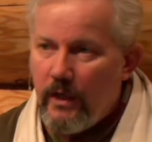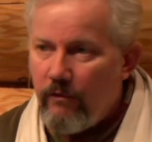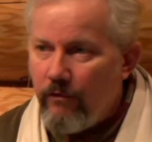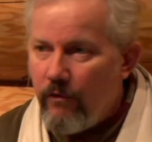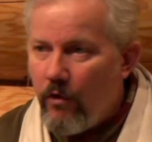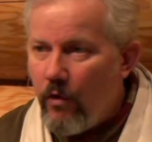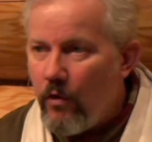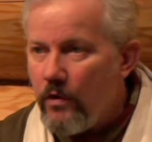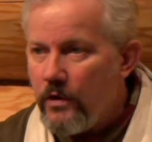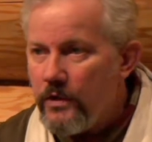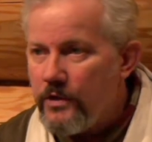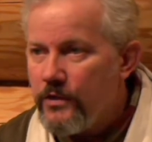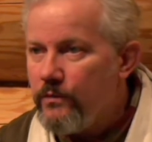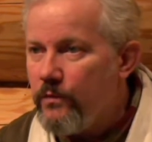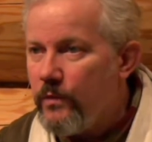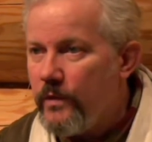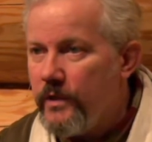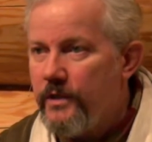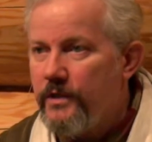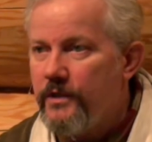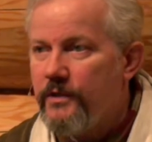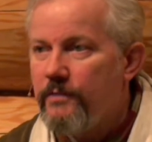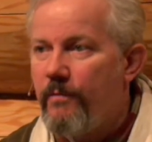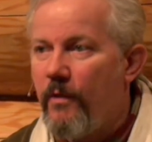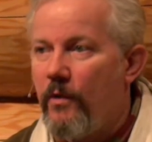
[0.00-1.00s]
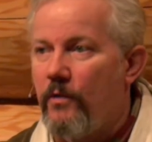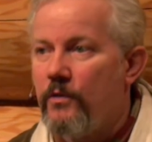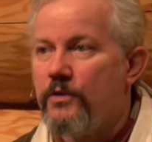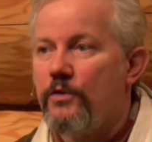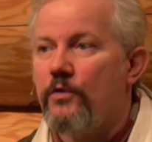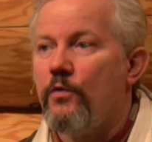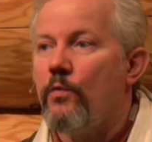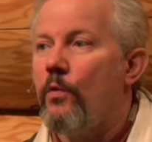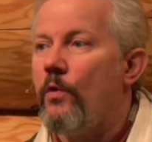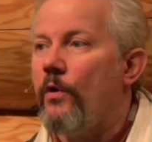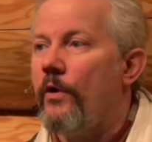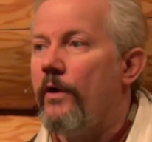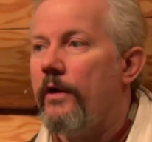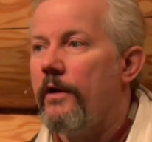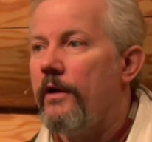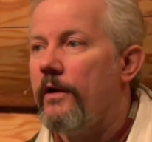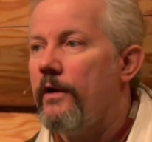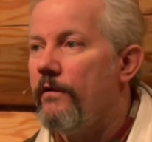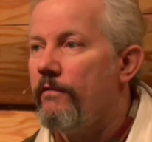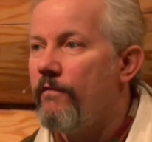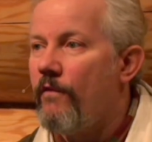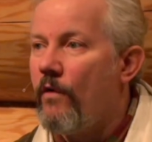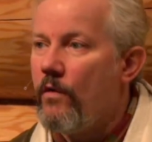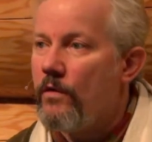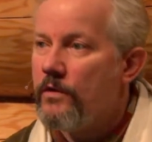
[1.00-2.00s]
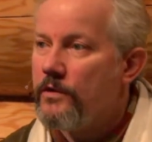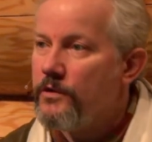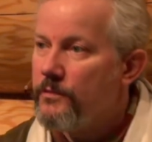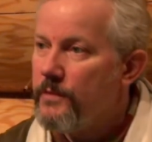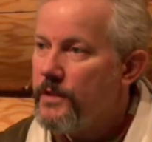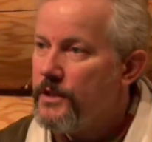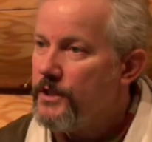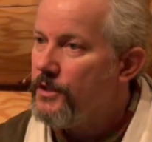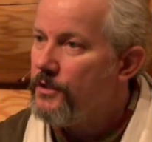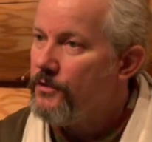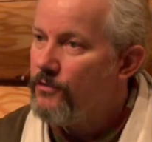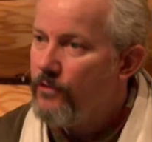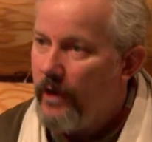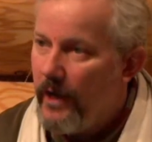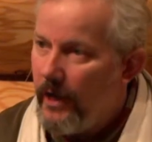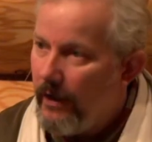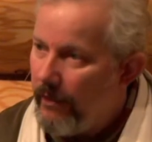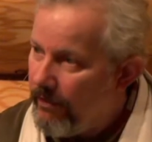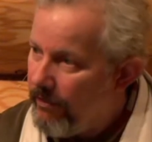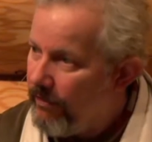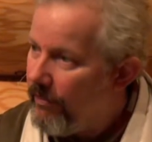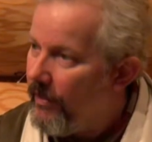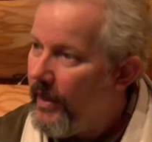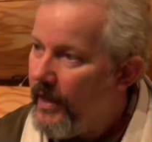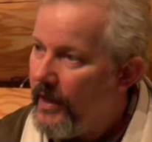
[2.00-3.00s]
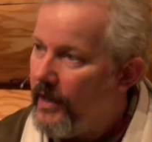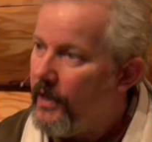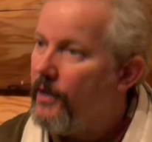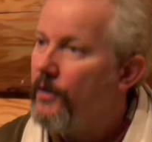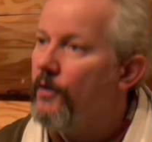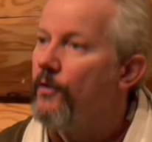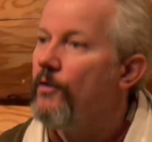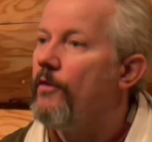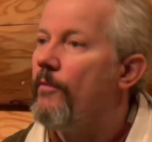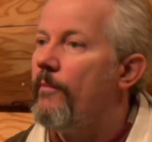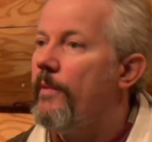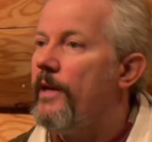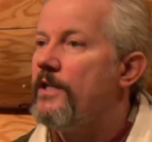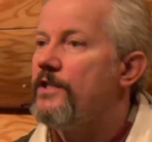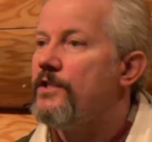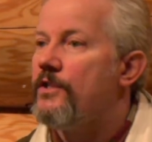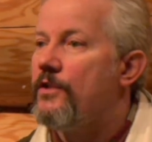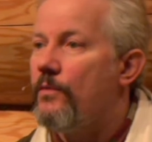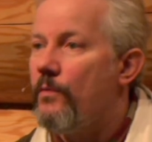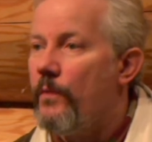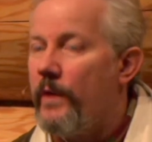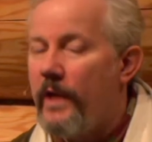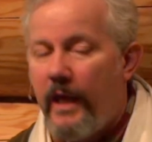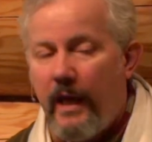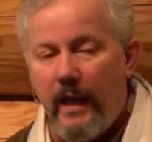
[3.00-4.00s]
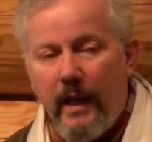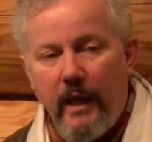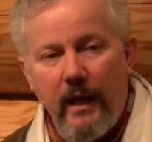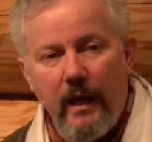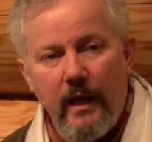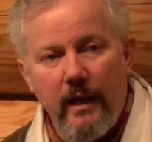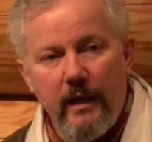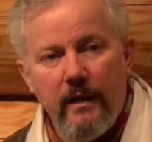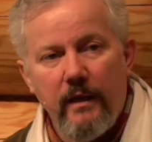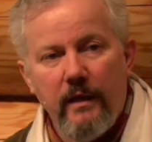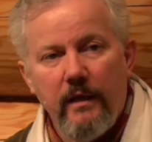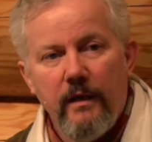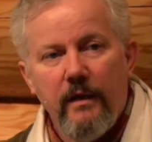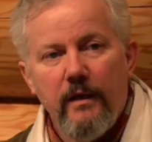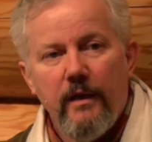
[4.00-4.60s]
Of course we're supposed to work, and of course we should try to think and do the best that we can.